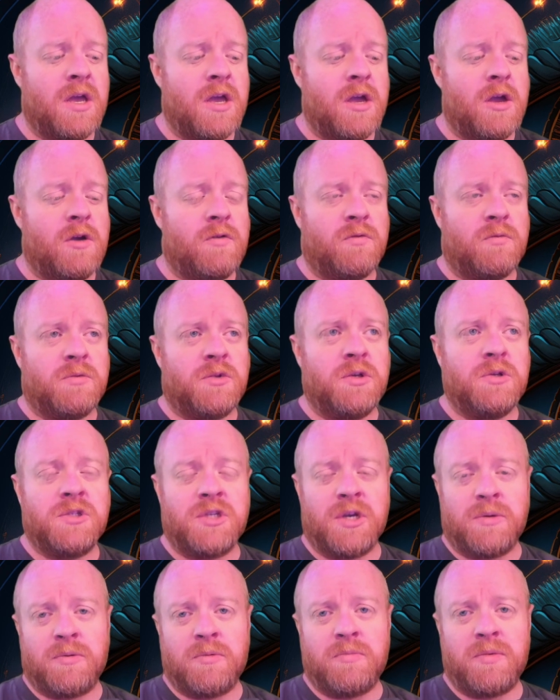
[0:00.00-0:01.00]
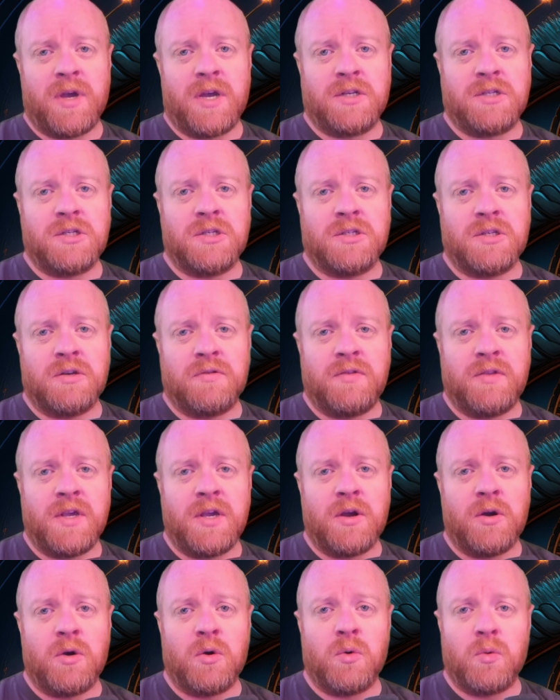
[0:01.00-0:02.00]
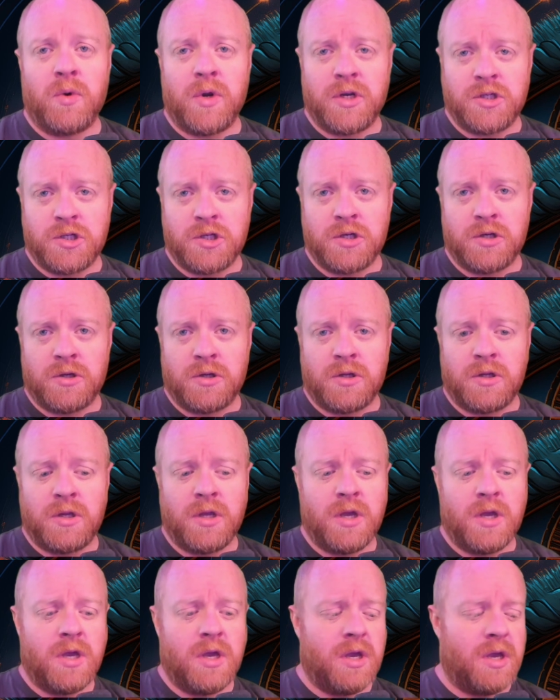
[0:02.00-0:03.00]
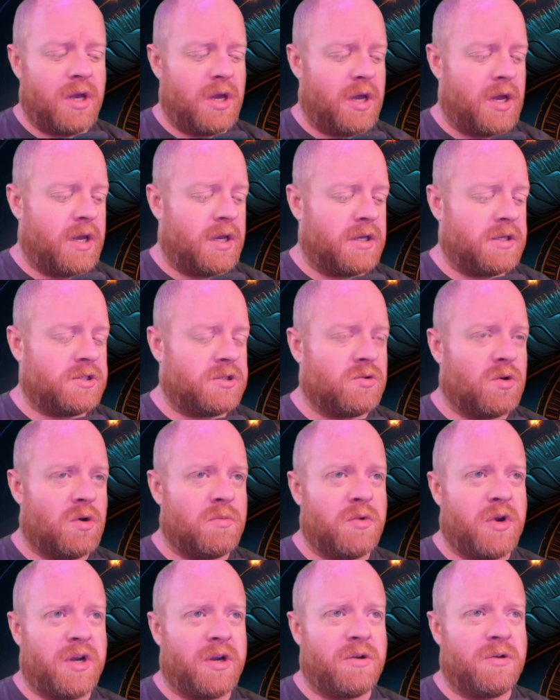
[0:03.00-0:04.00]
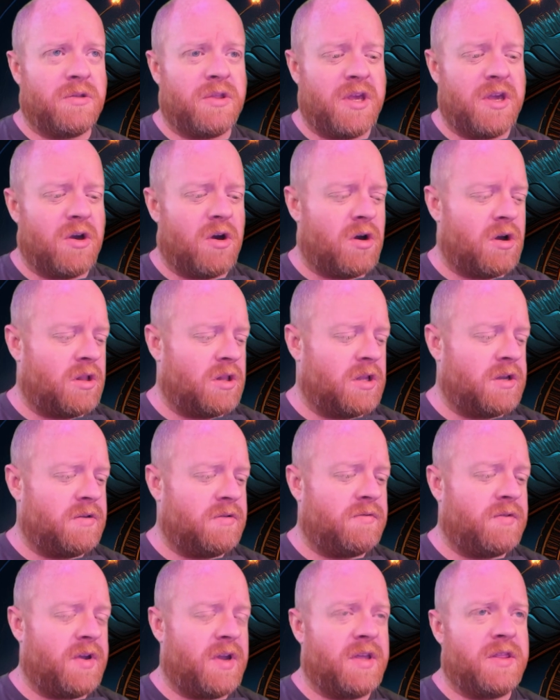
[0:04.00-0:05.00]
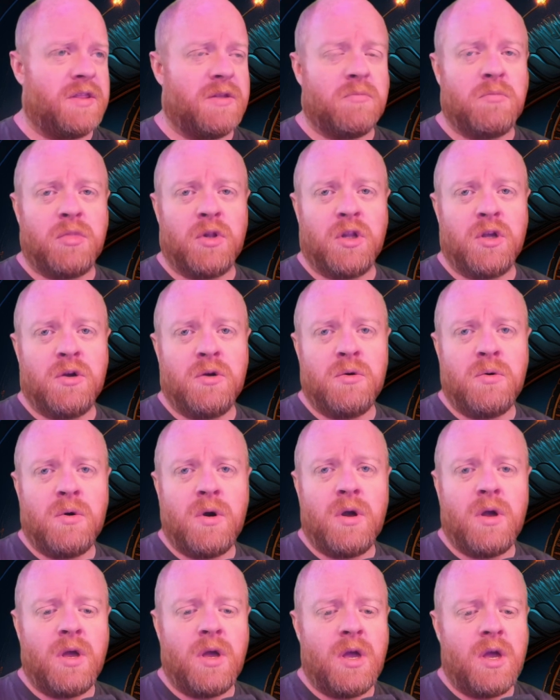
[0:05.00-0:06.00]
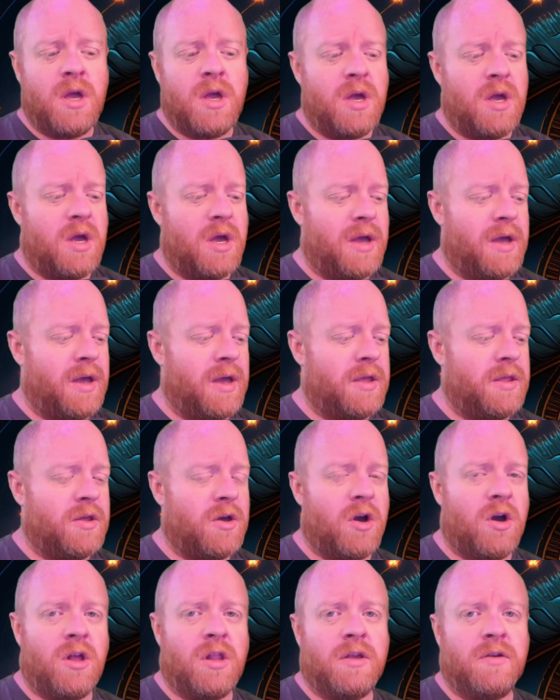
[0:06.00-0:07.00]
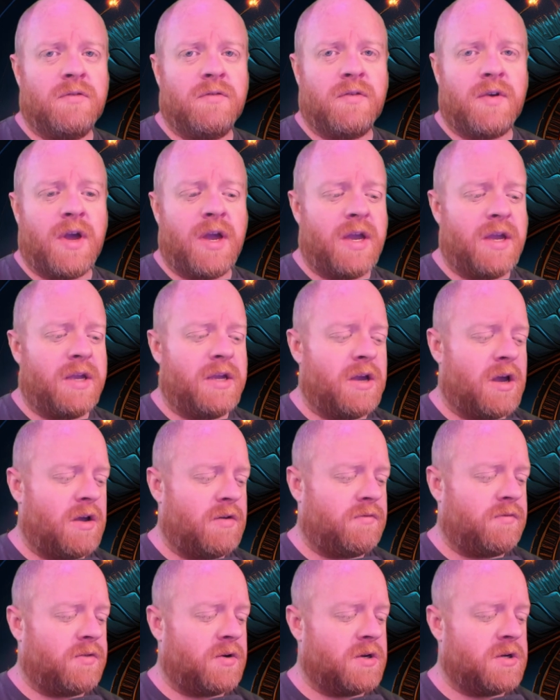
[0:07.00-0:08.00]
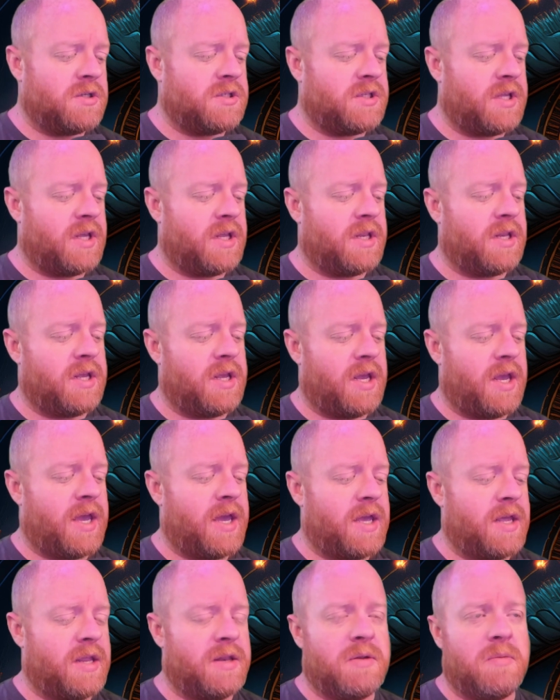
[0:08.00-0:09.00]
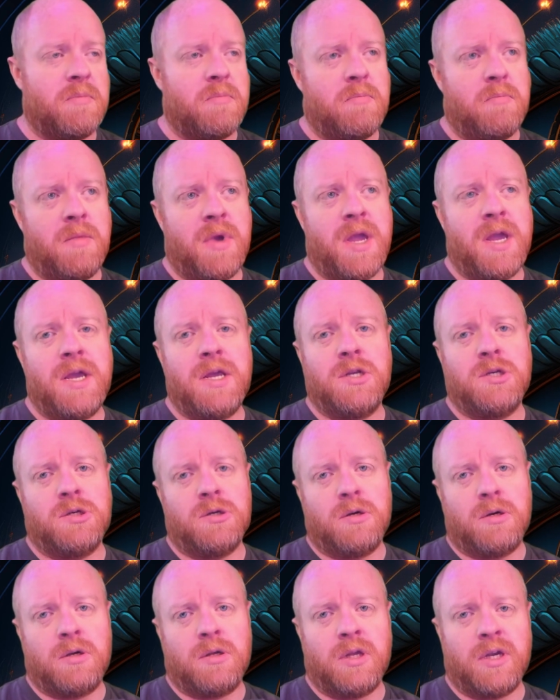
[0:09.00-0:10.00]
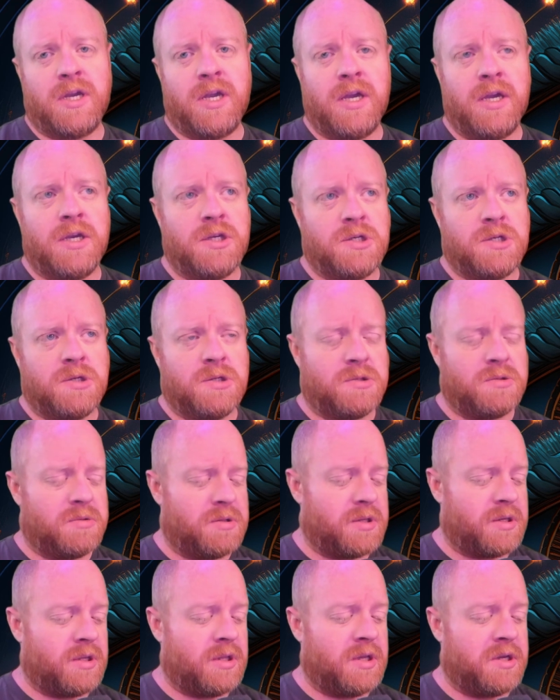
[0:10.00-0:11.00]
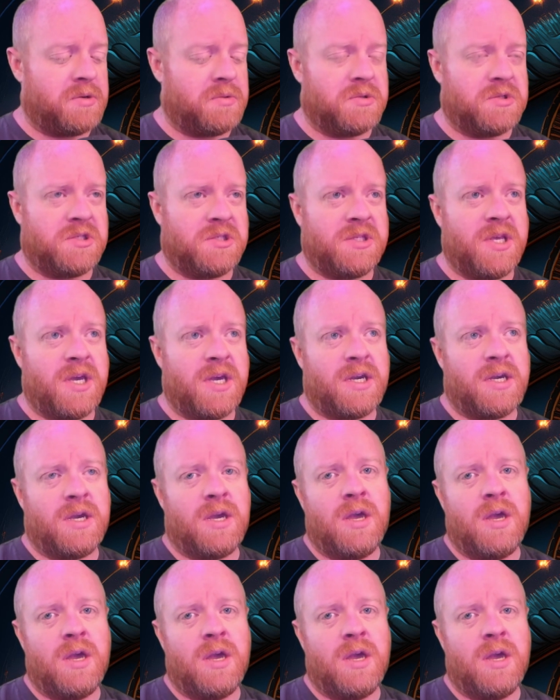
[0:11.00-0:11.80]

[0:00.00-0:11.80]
from 2 separate batches of the original Stormbreaker, the olive and the blue. The olive I got first, and it had major clicking issues where the click would stick,